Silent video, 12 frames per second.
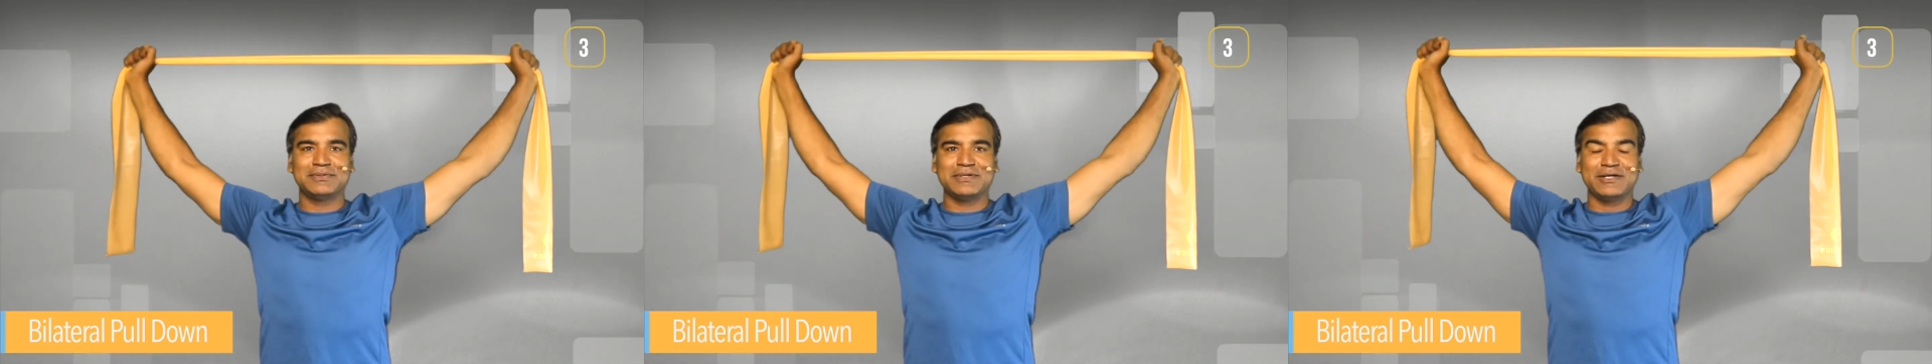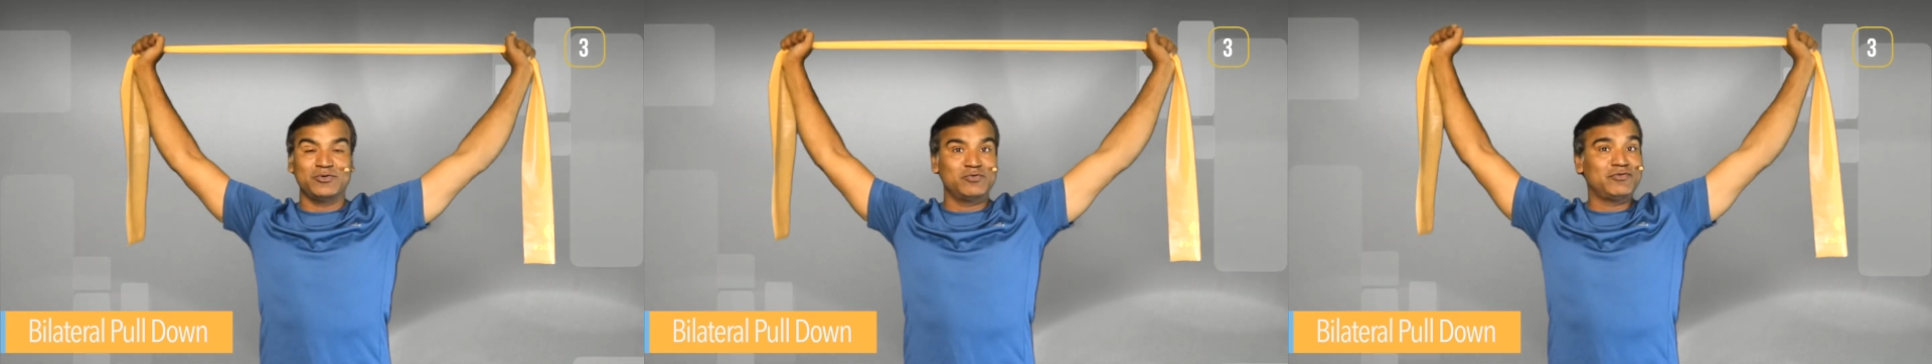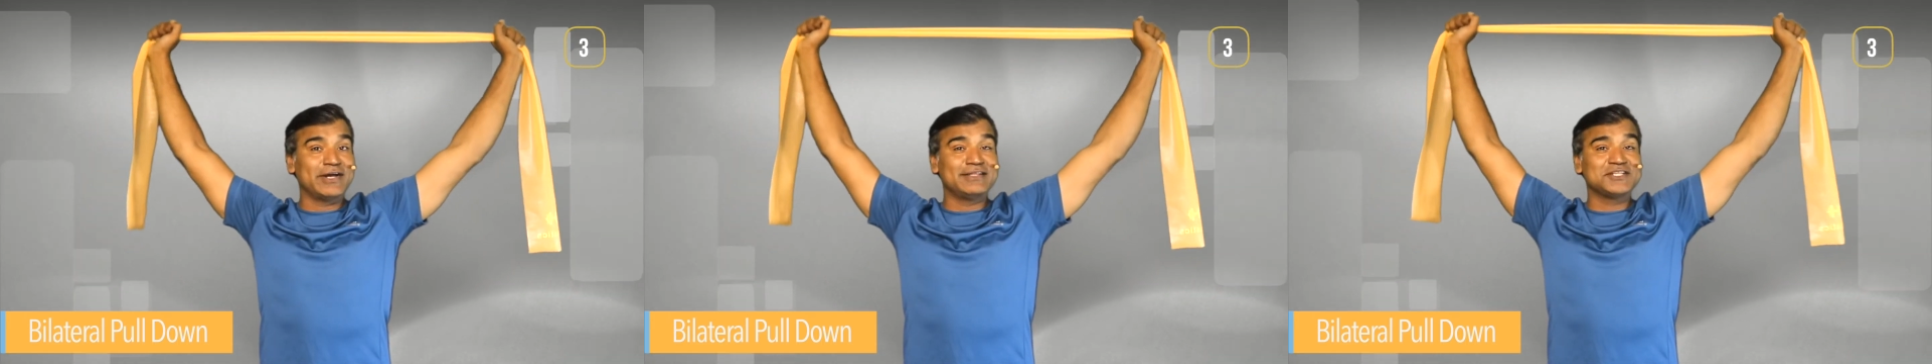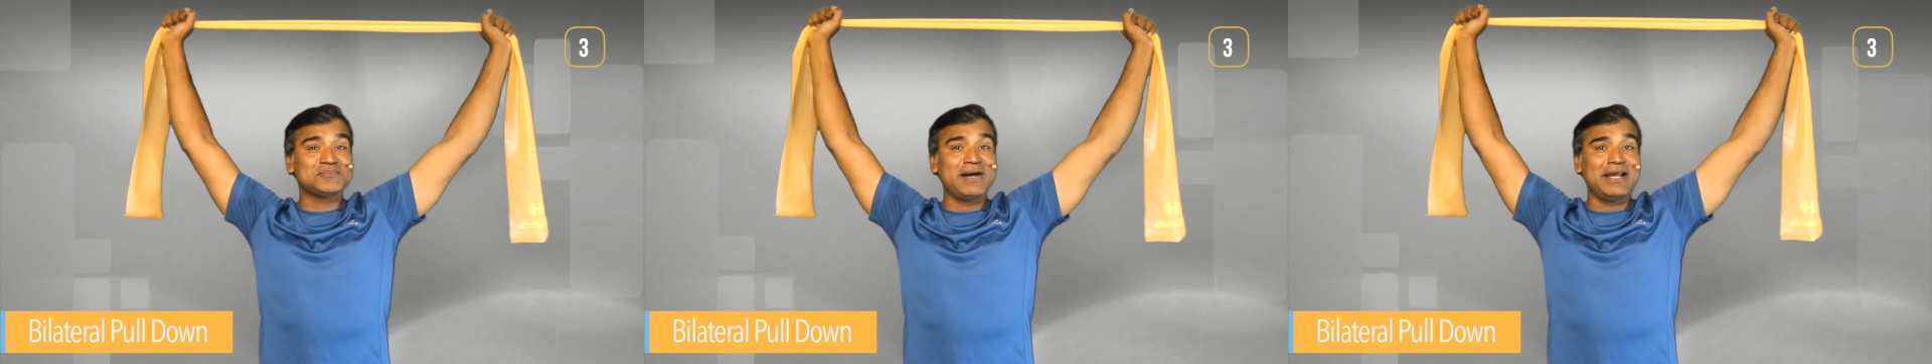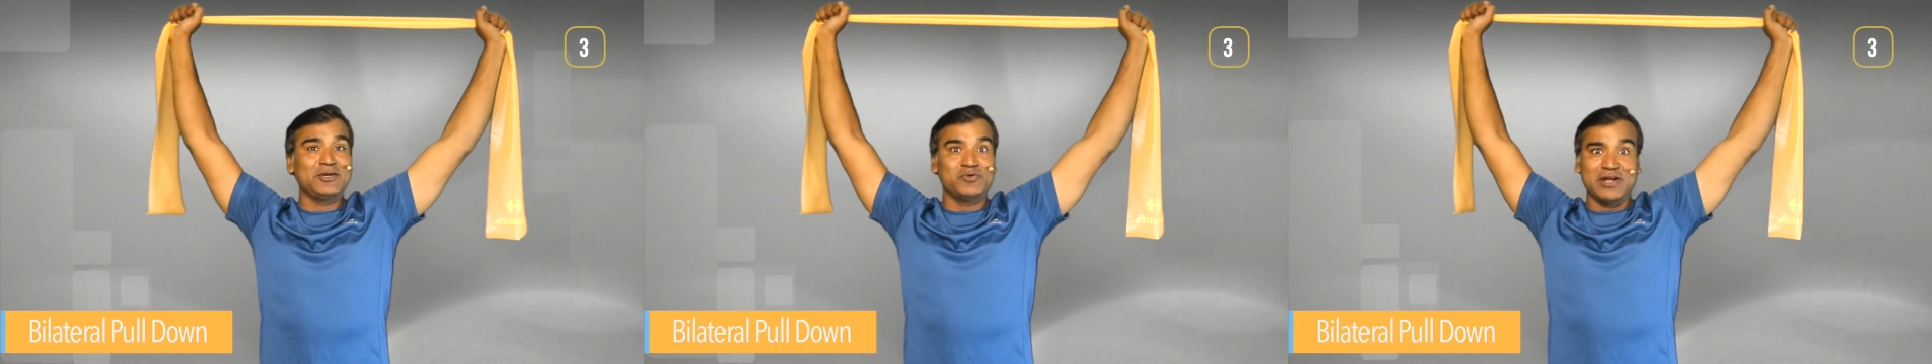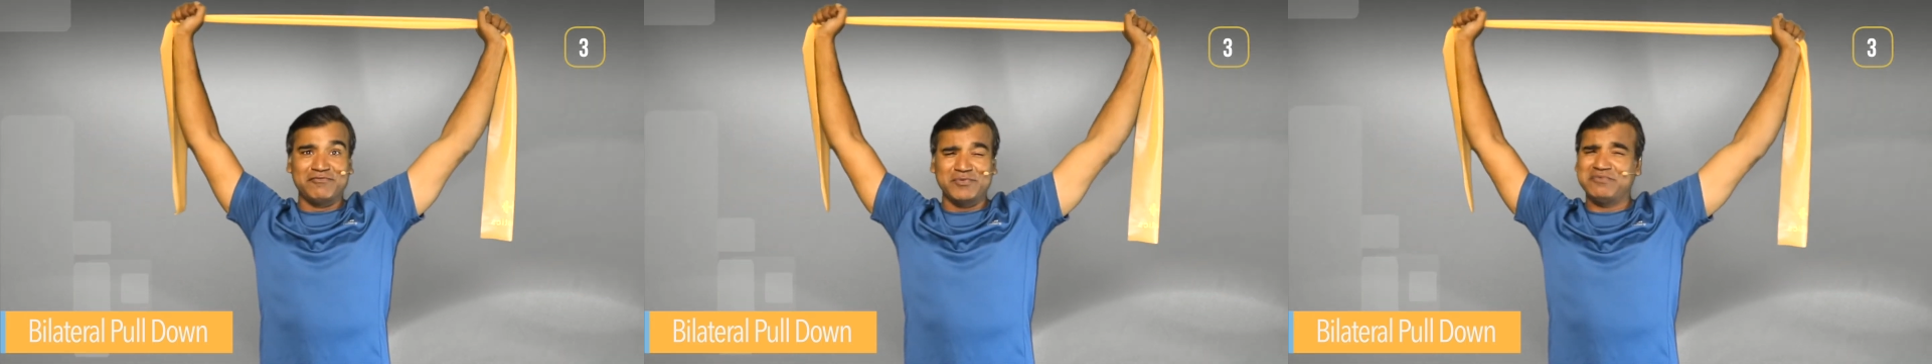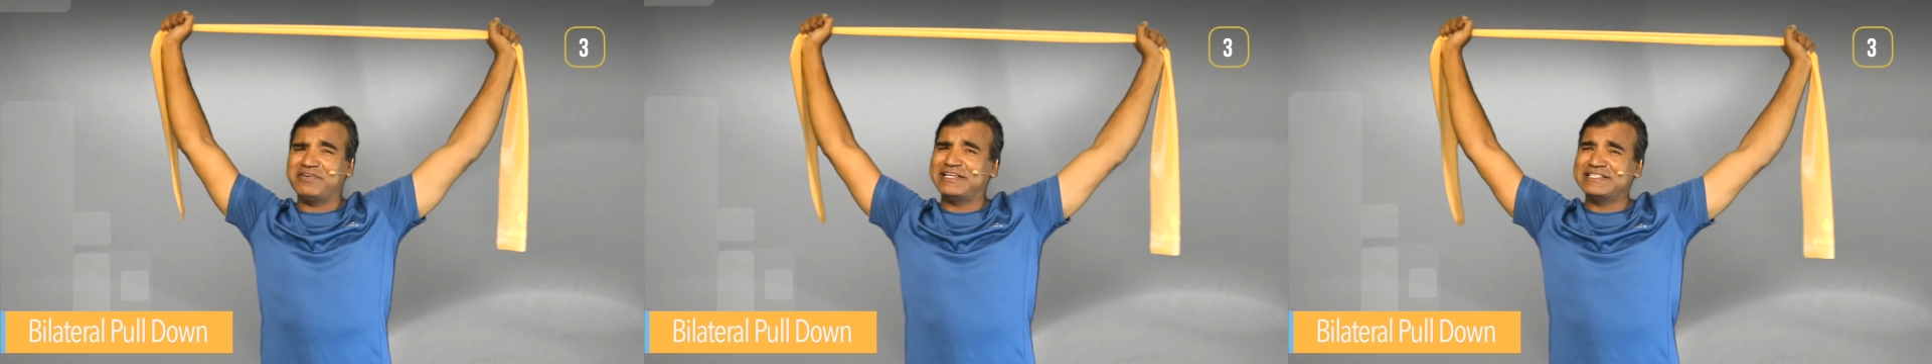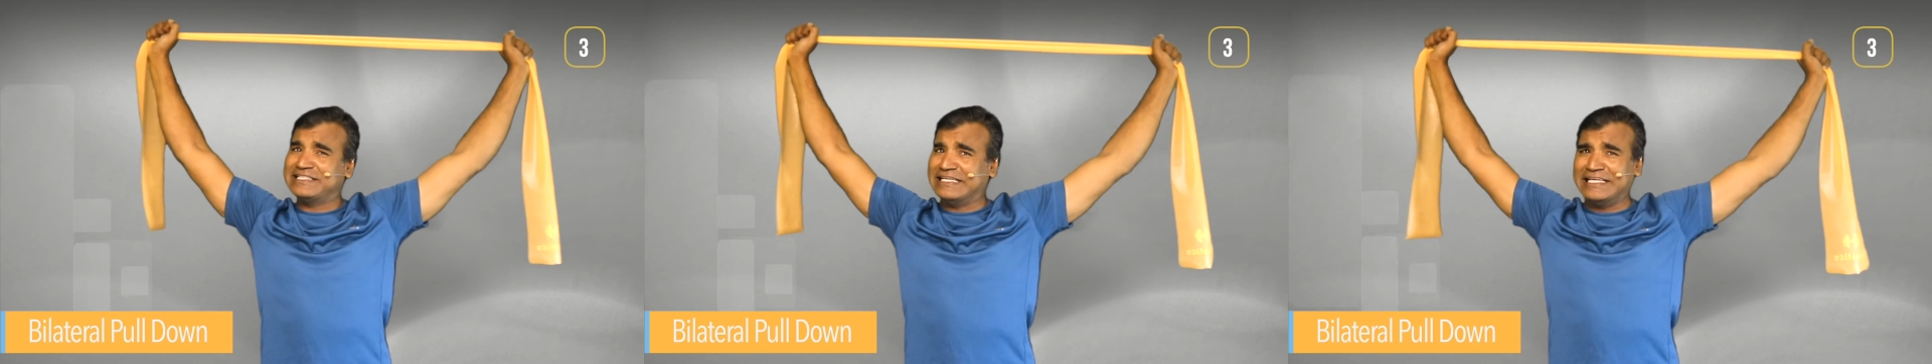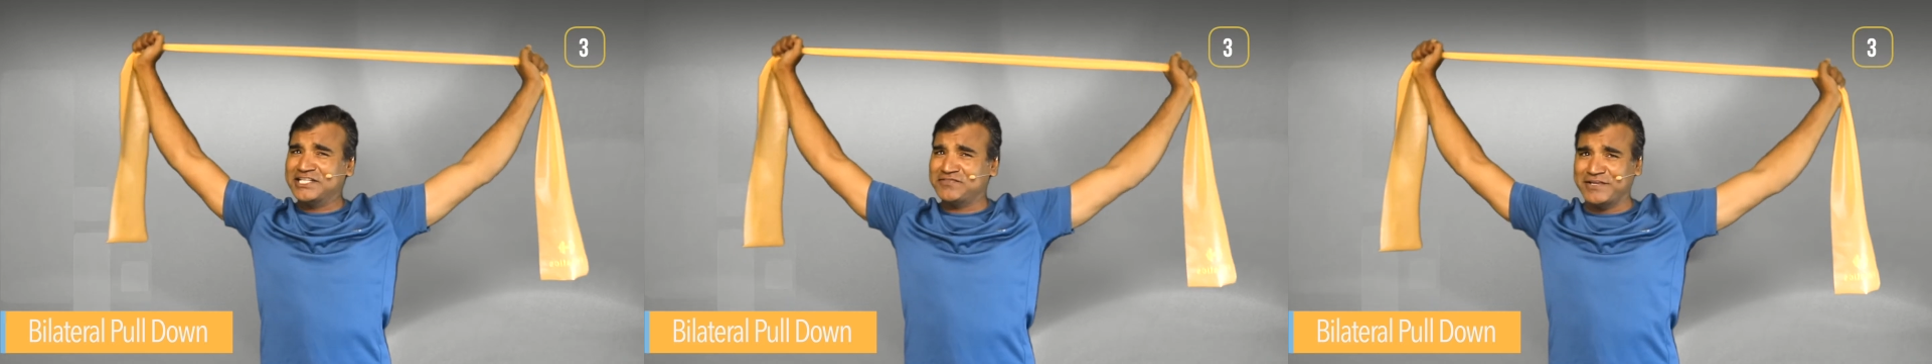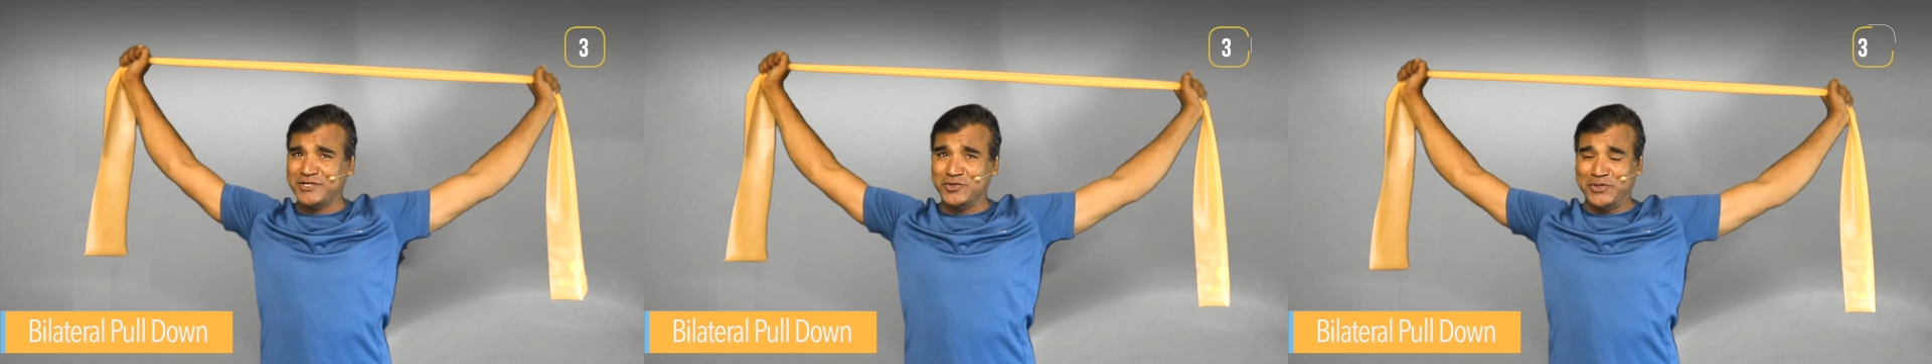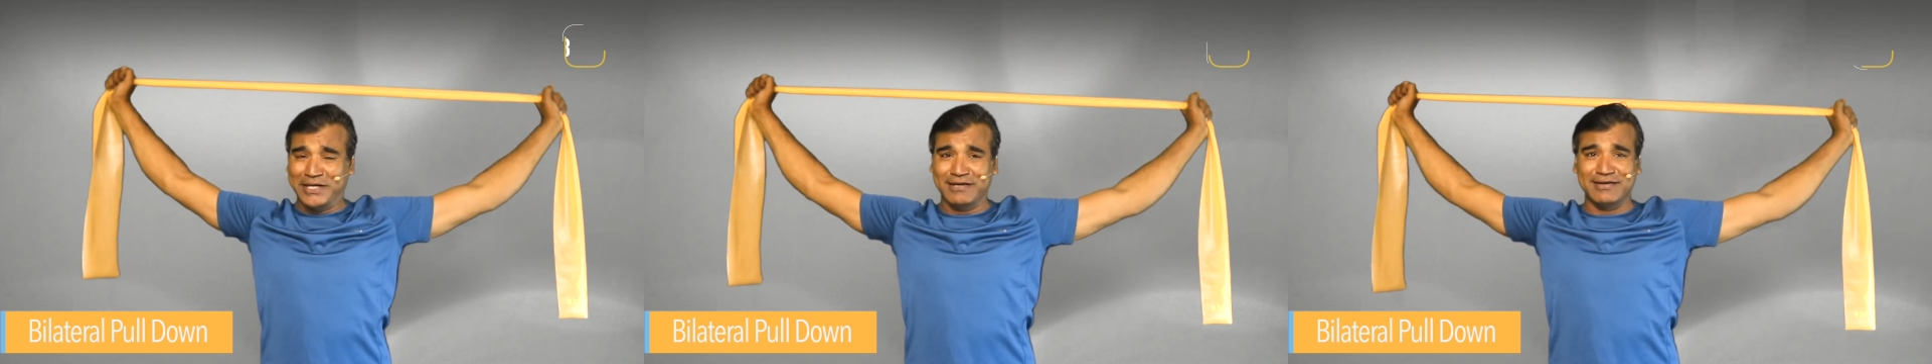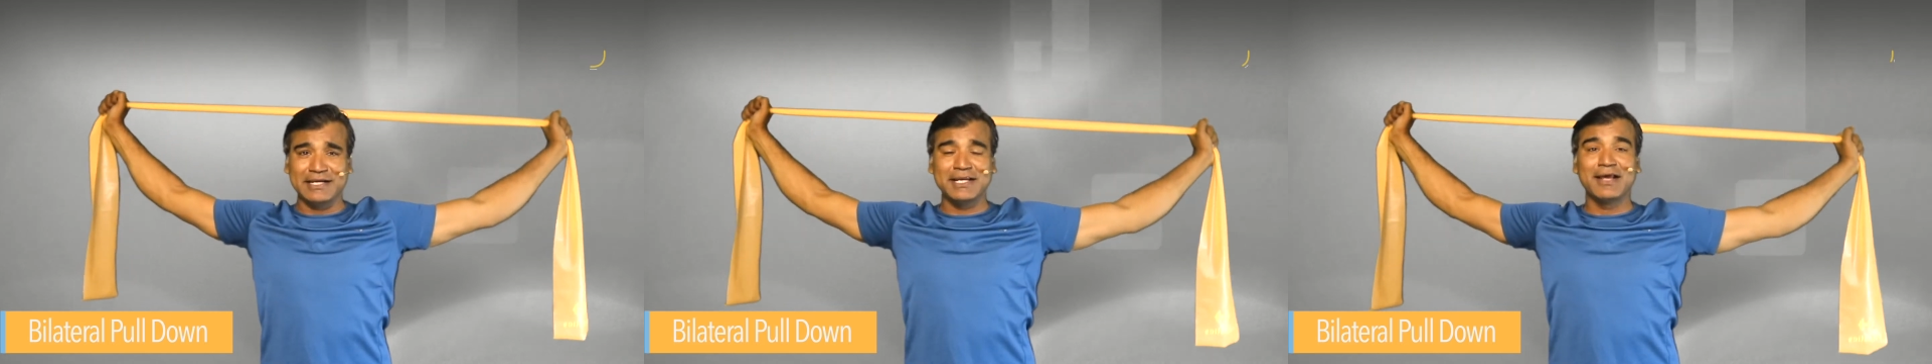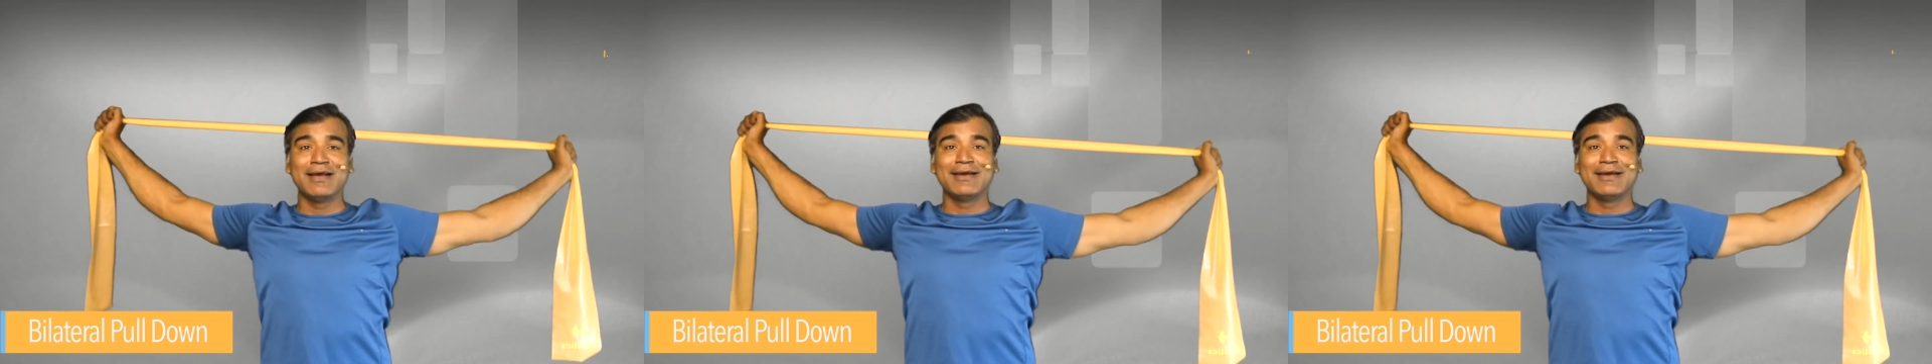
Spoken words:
And don't forget the smile. You don't have to be very serious when you're doing it, right?